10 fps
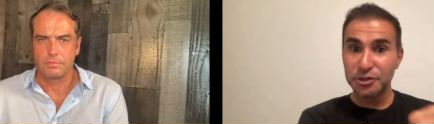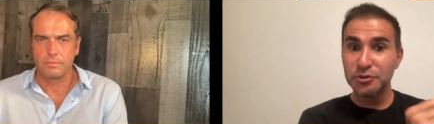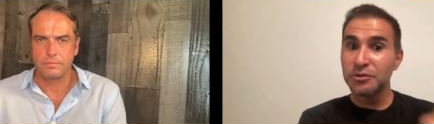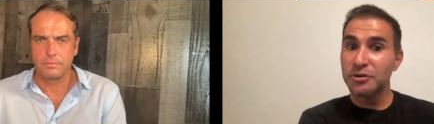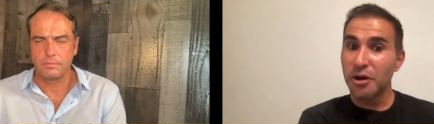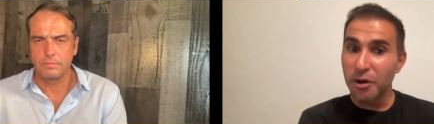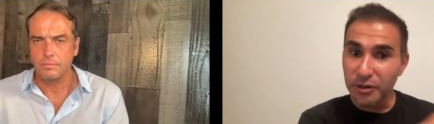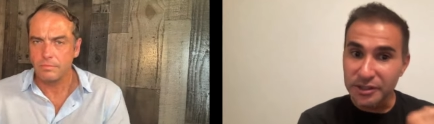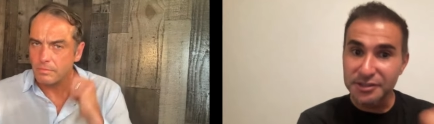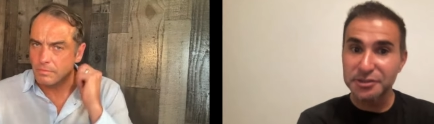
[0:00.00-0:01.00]
Speaker 1: you know
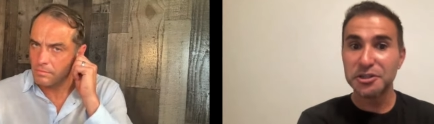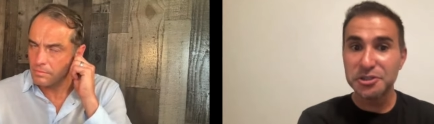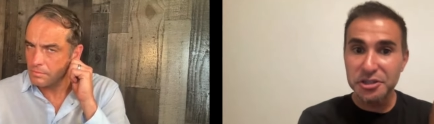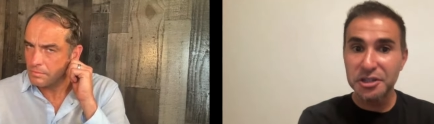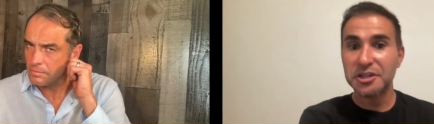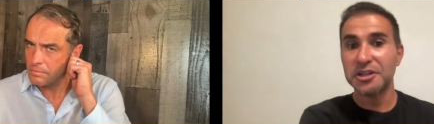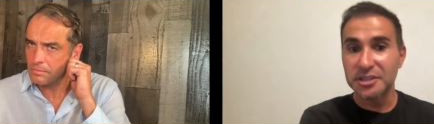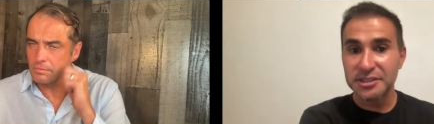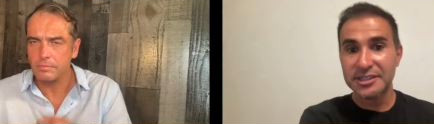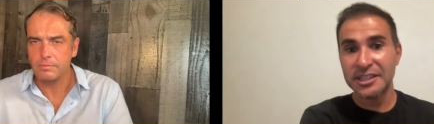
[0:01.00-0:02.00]
it's such a good
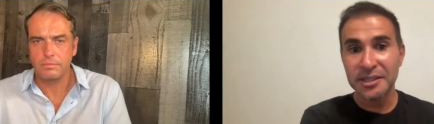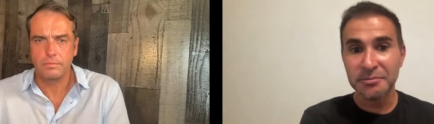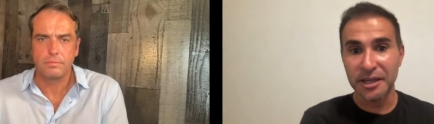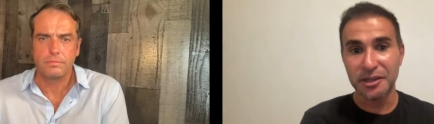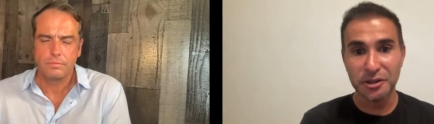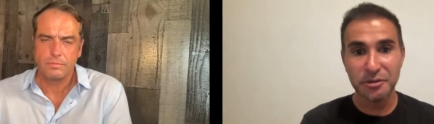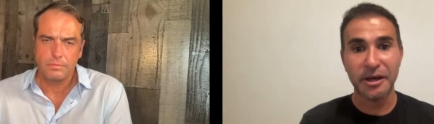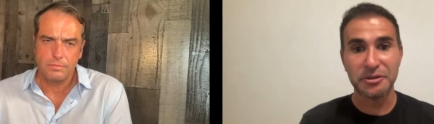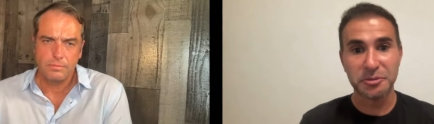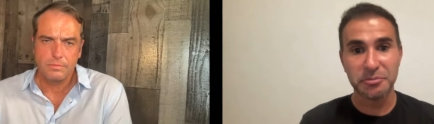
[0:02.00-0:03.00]
team that you're
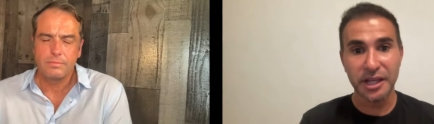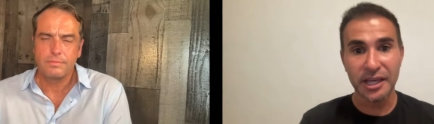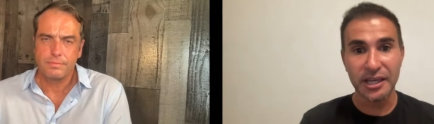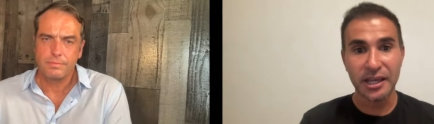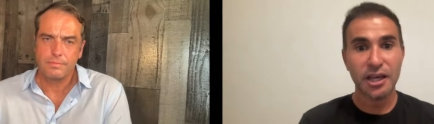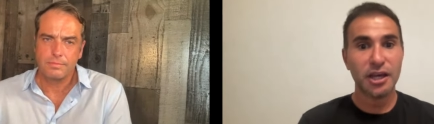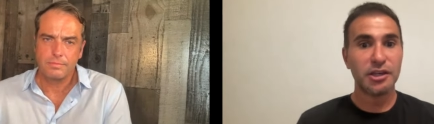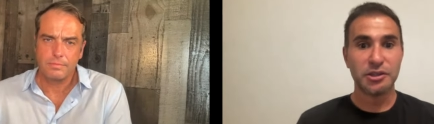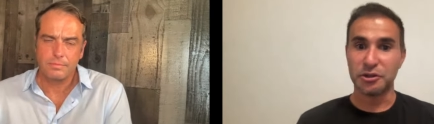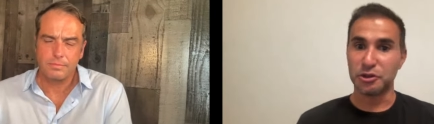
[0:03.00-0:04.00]
about to play.
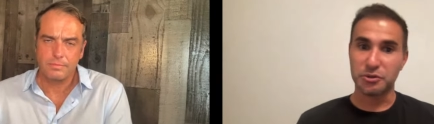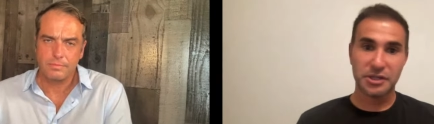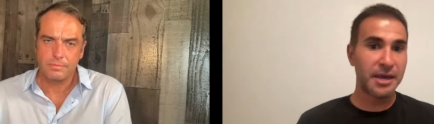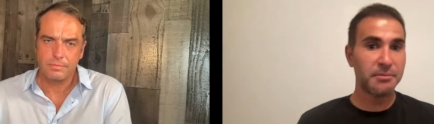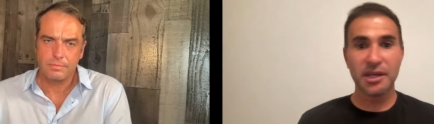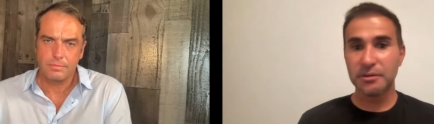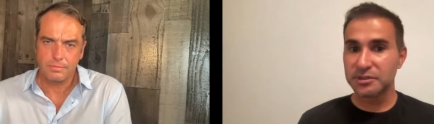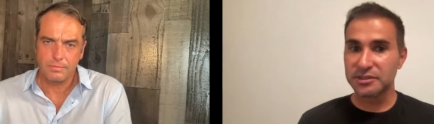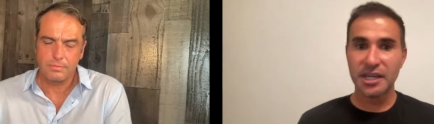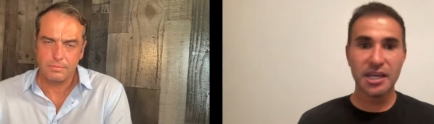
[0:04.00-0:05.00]
You know, you can't make
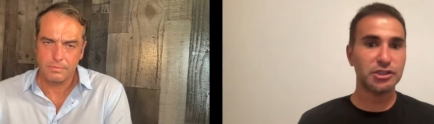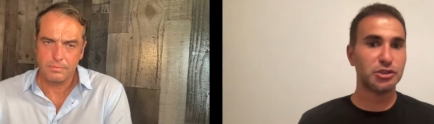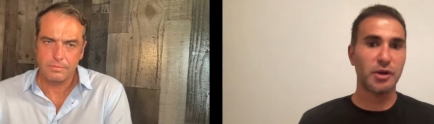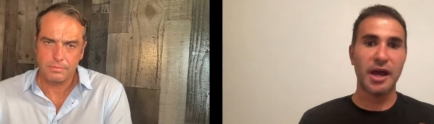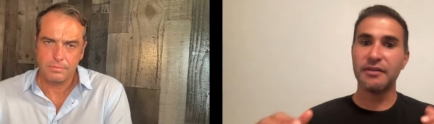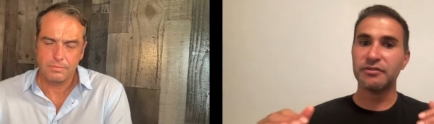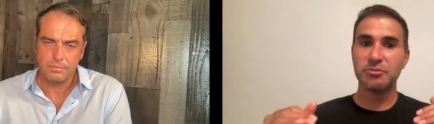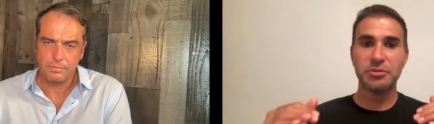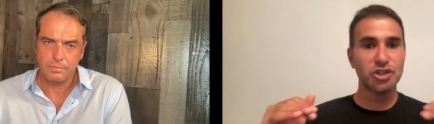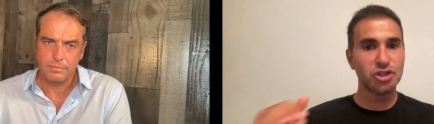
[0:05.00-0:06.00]
mistakes. You have to
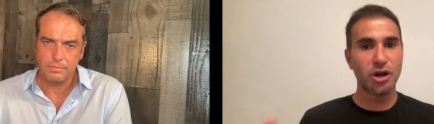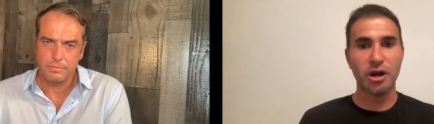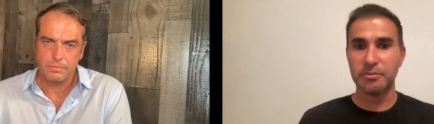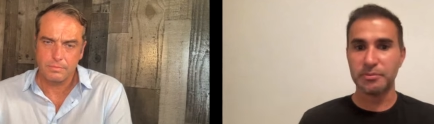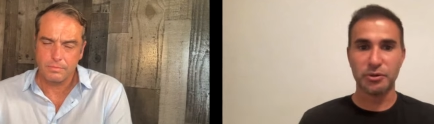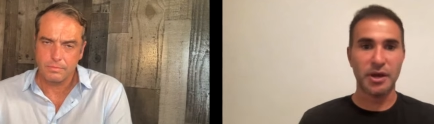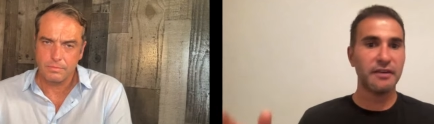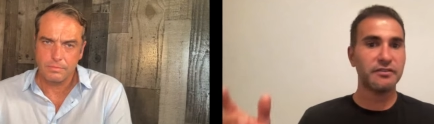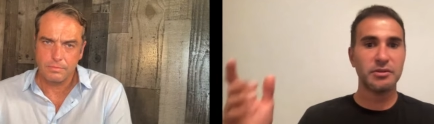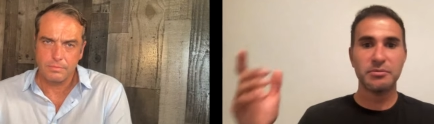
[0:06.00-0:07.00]
be sharp. You
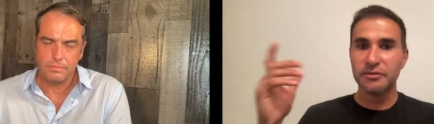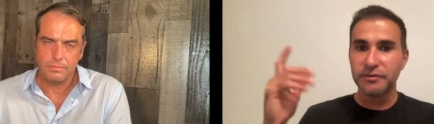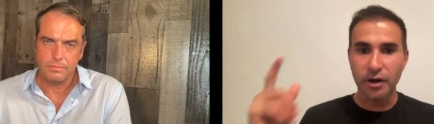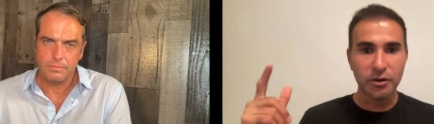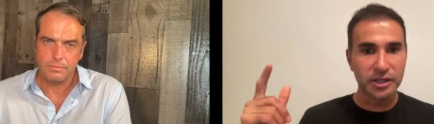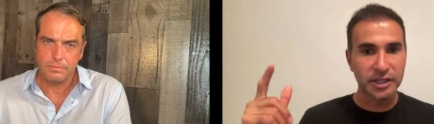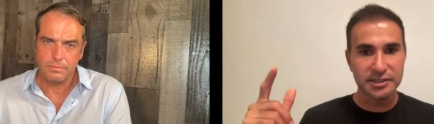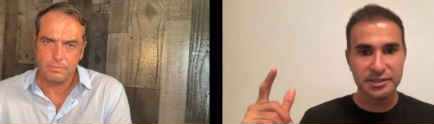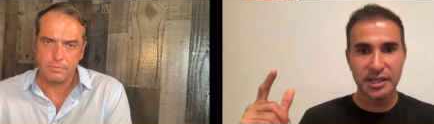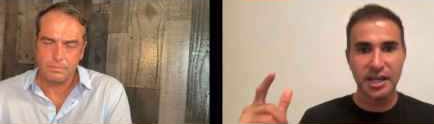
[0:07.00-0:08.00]
have to be
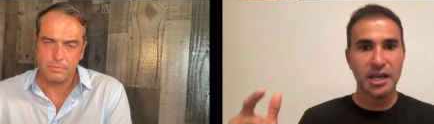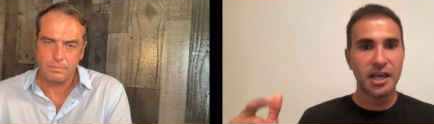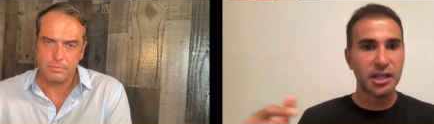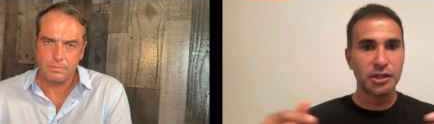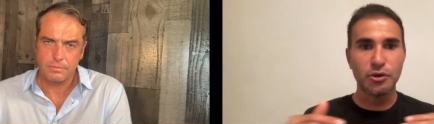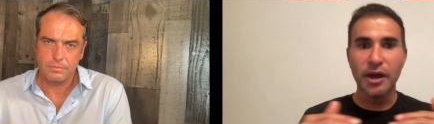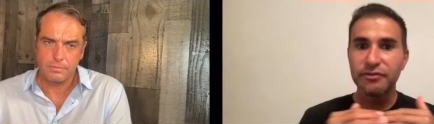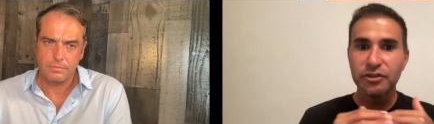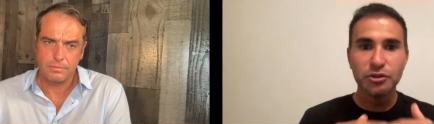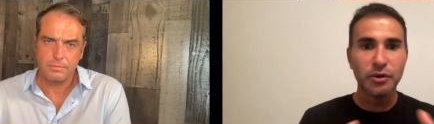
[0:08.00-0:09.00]
focused. And you have
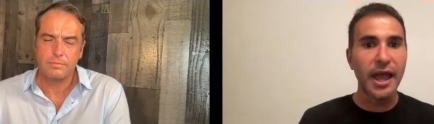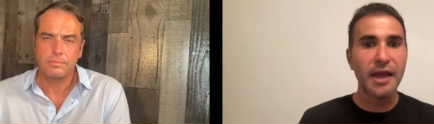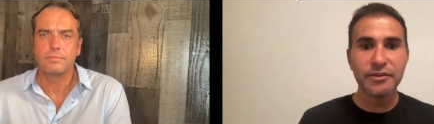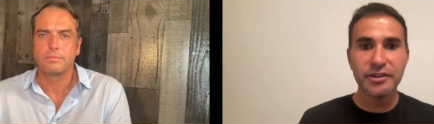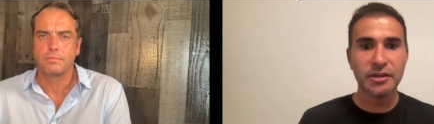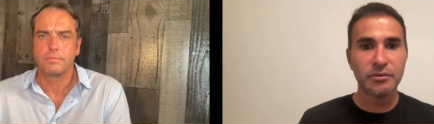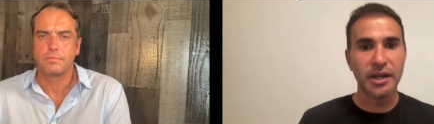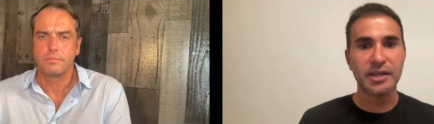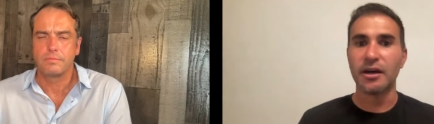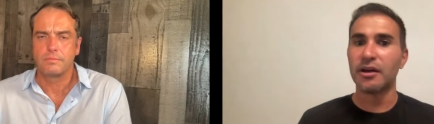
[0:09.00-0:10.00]
to do everything
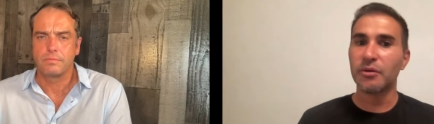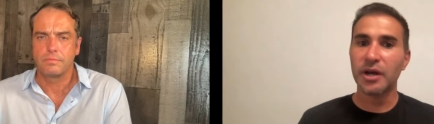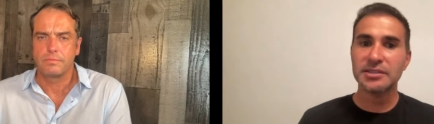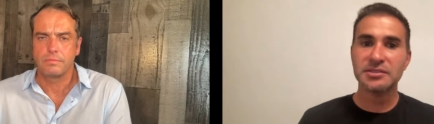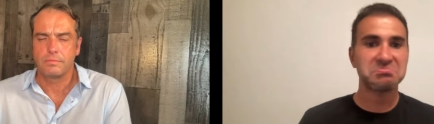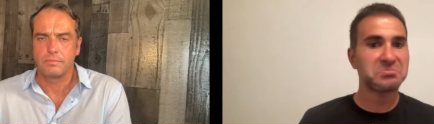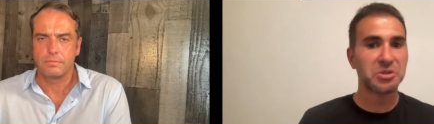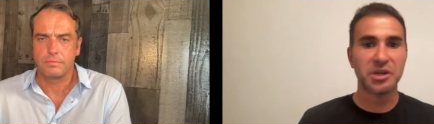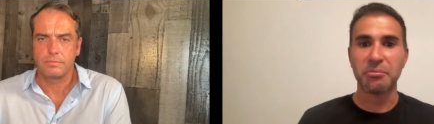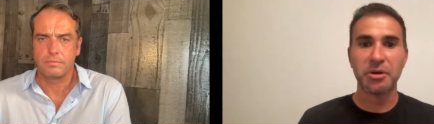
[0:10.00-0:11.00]
right. Otherwise, you'll
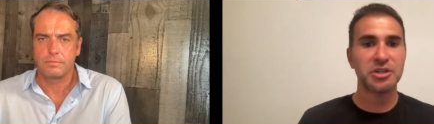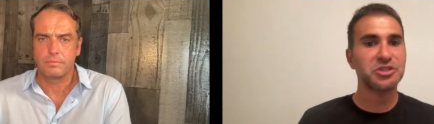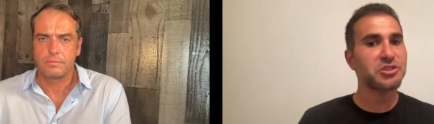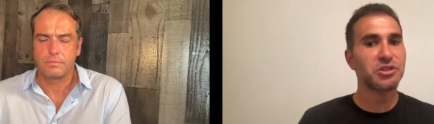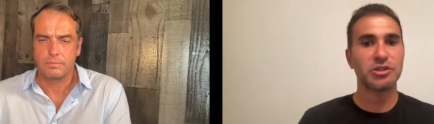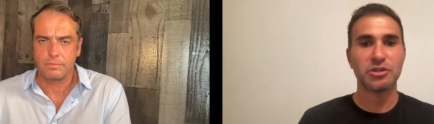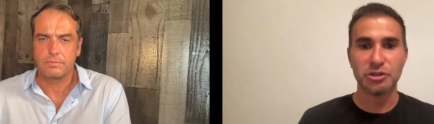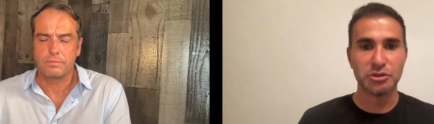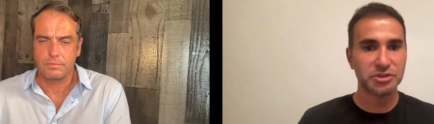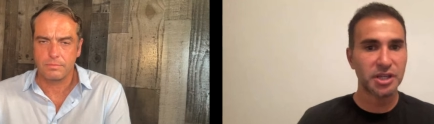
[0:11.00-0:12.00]
get punished. You'll
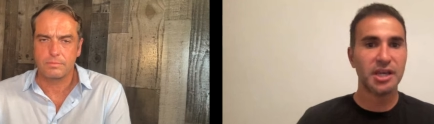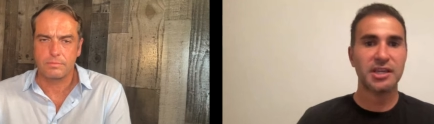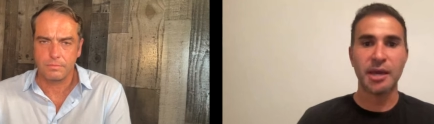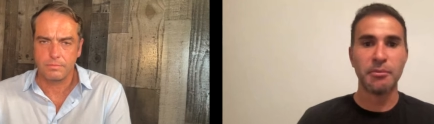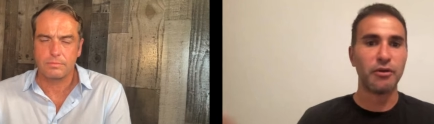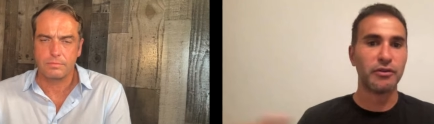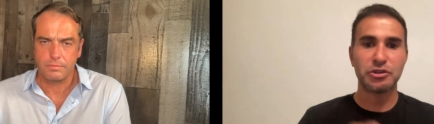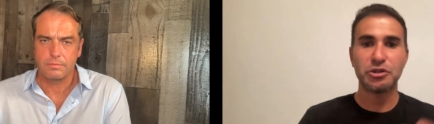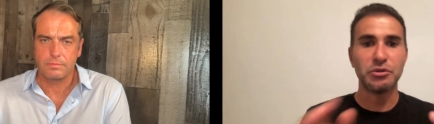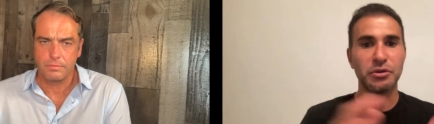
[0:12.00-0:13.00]
lose. Game over.
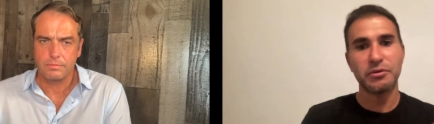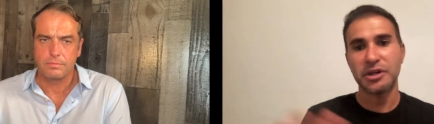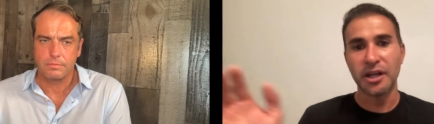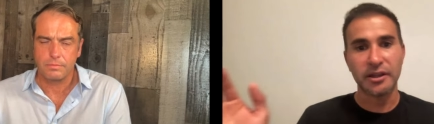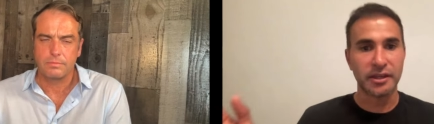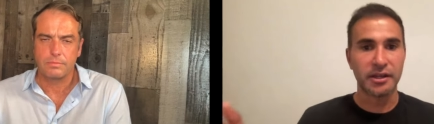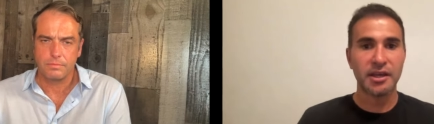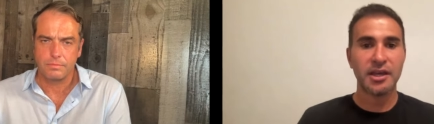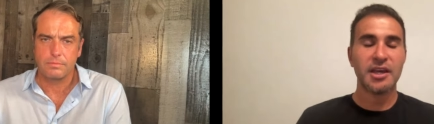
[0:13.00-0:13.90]
Two, three, nothing.